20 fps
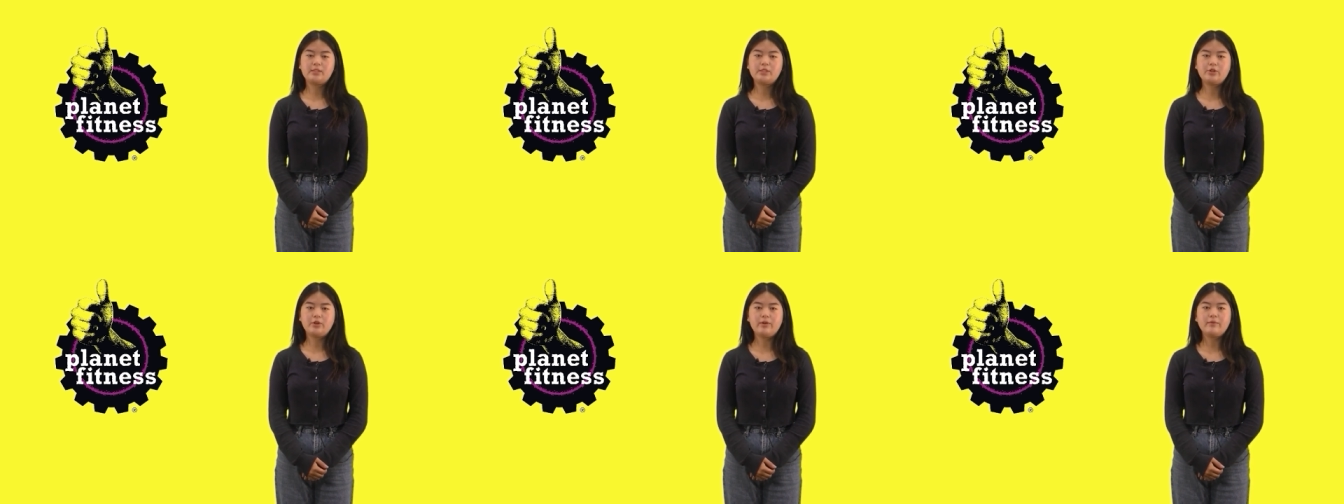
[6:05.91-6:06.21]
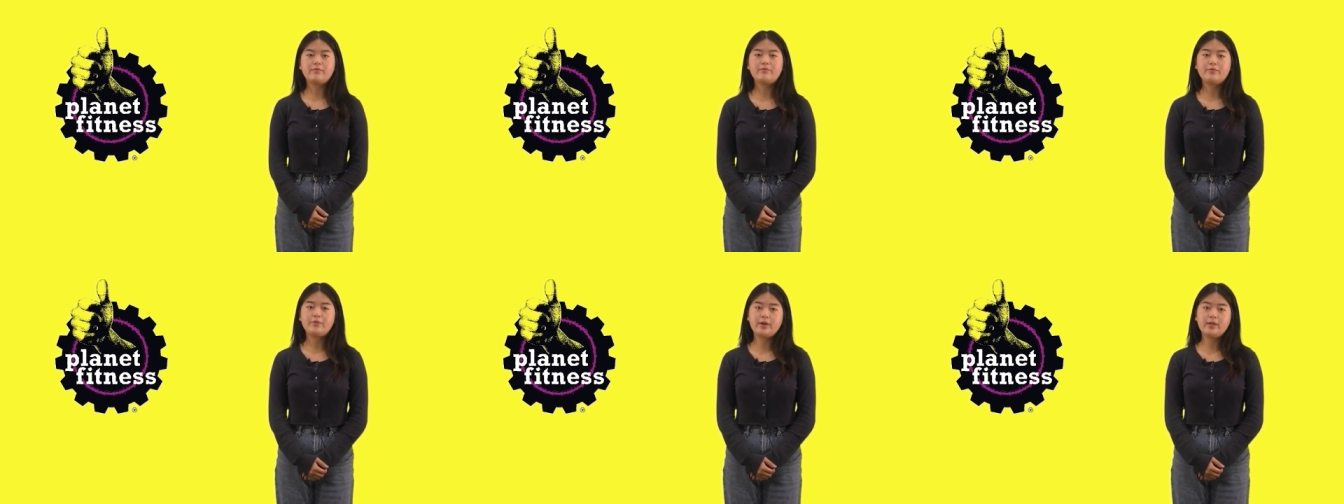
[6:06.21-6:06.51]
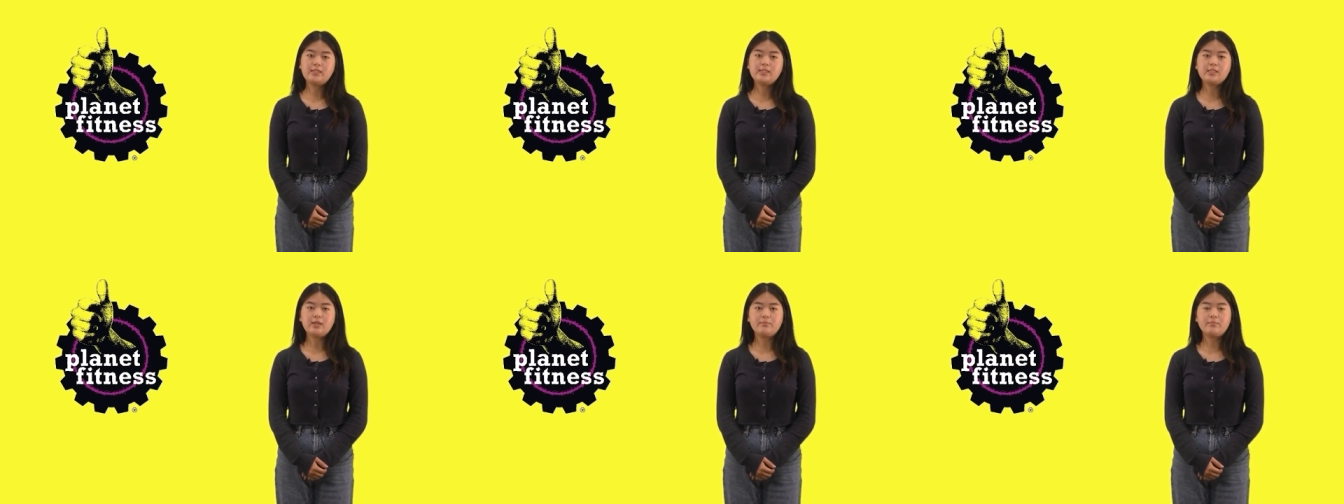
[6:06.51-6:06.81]
students
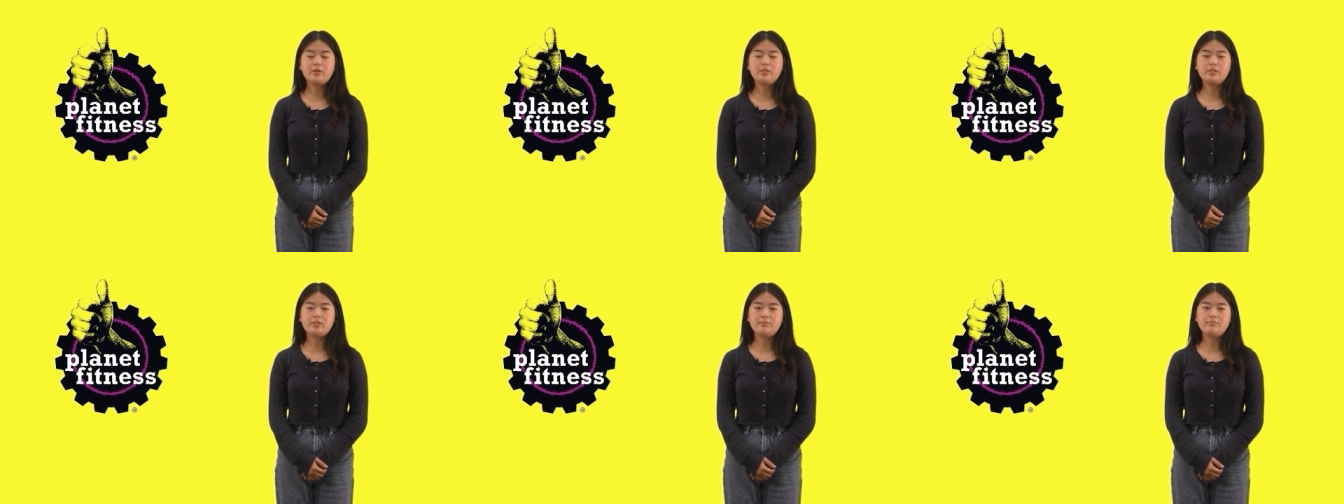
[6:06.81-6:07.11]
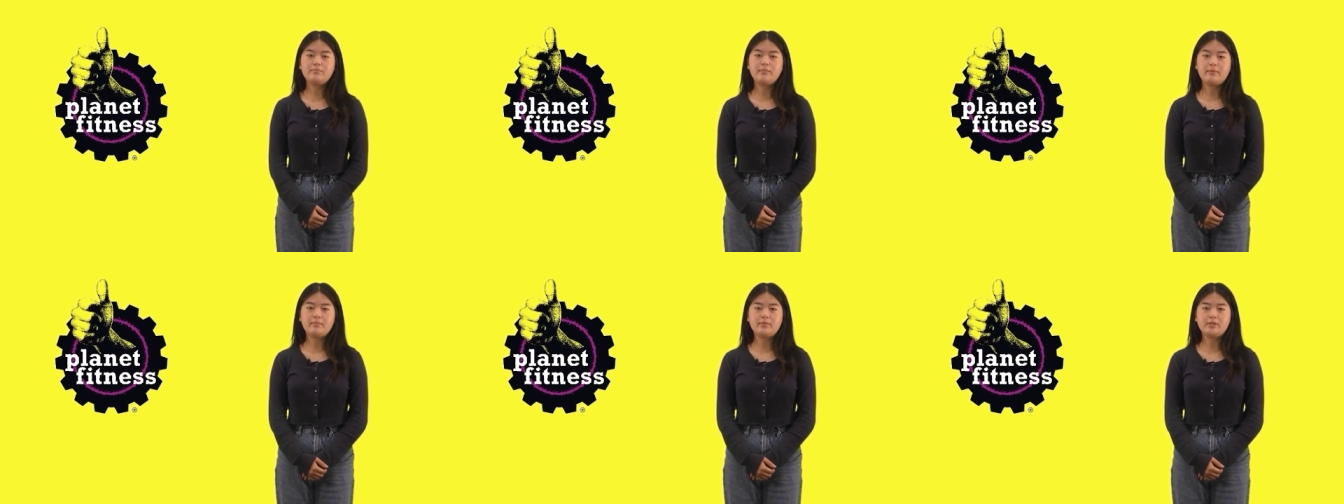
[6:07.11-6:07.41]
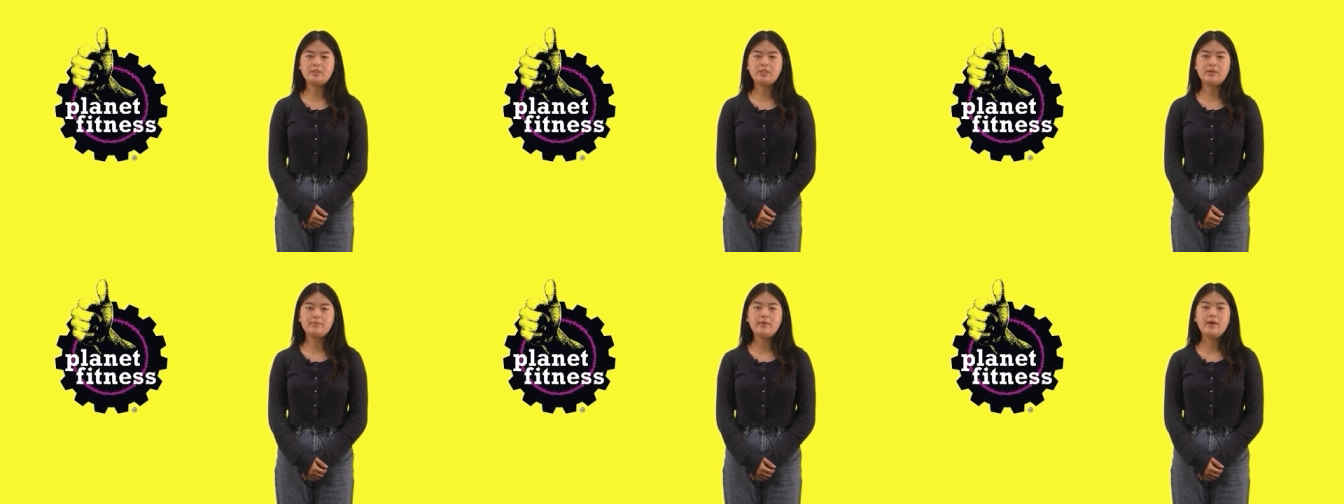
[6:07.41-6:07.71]
free summer gym
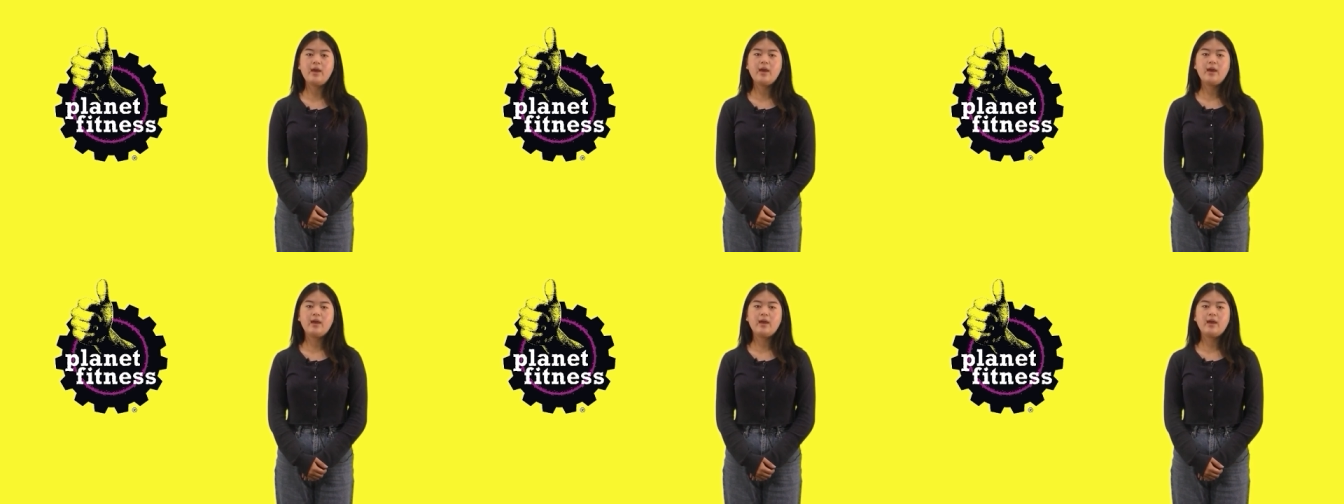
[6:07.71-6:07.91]
membership